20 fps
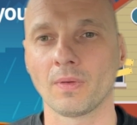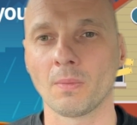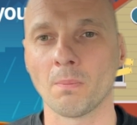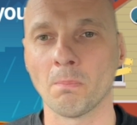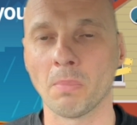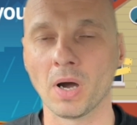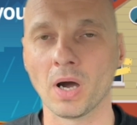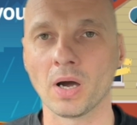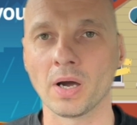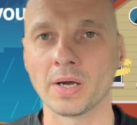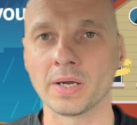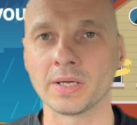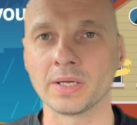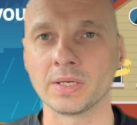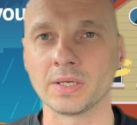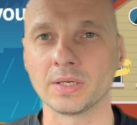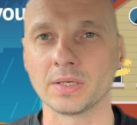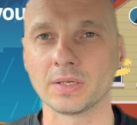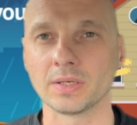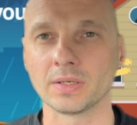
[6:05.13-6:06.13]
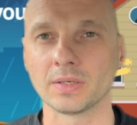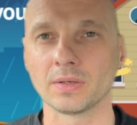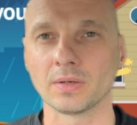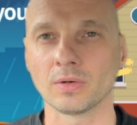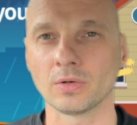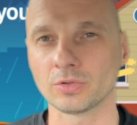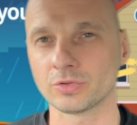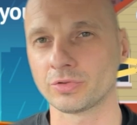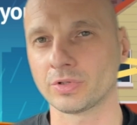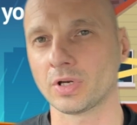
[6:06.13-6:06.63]
by
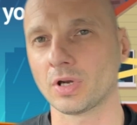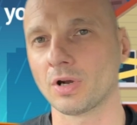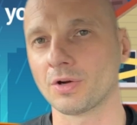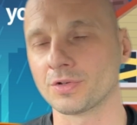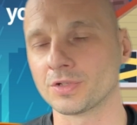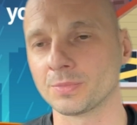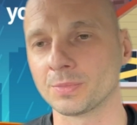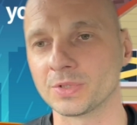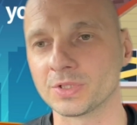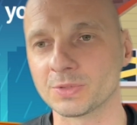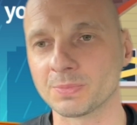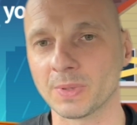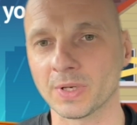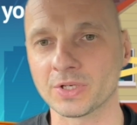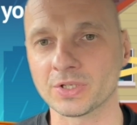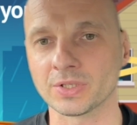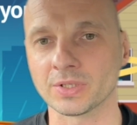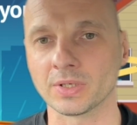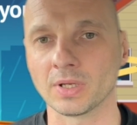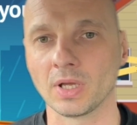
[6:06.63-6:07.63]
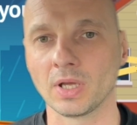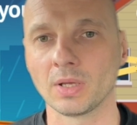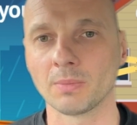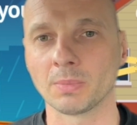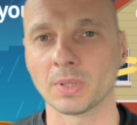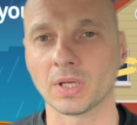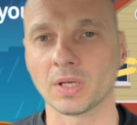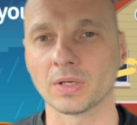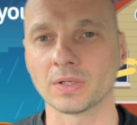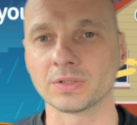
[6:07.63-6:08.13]
ordering Carexamer inspection.
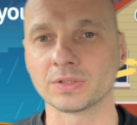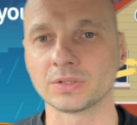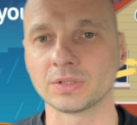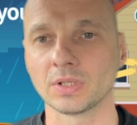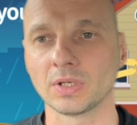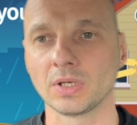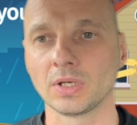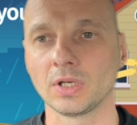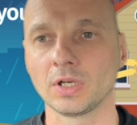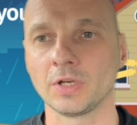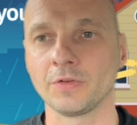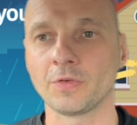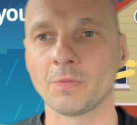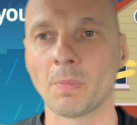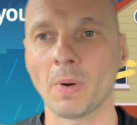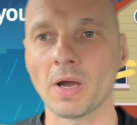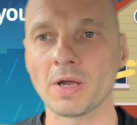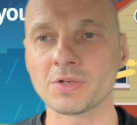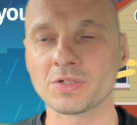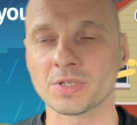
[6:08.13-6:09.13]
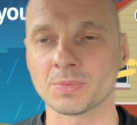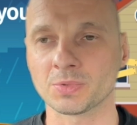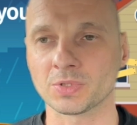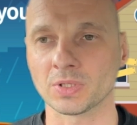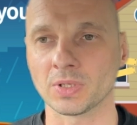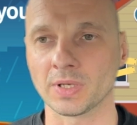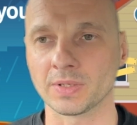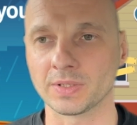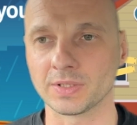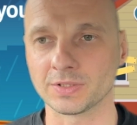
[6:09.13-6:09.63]
Because if you're buying something
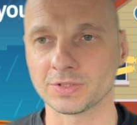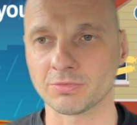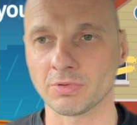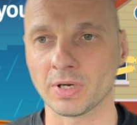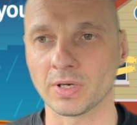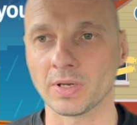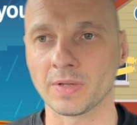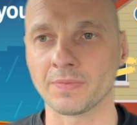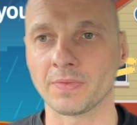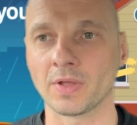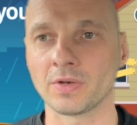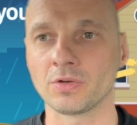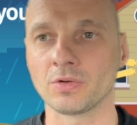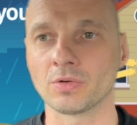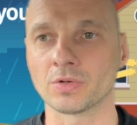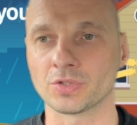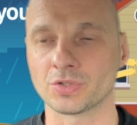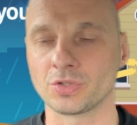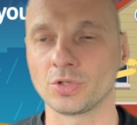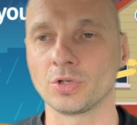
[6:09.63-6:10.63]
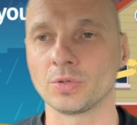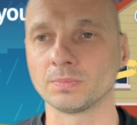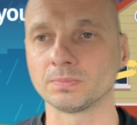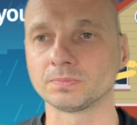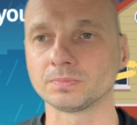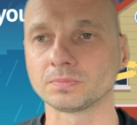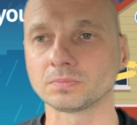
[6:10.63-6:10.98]
like this, right, and then you assume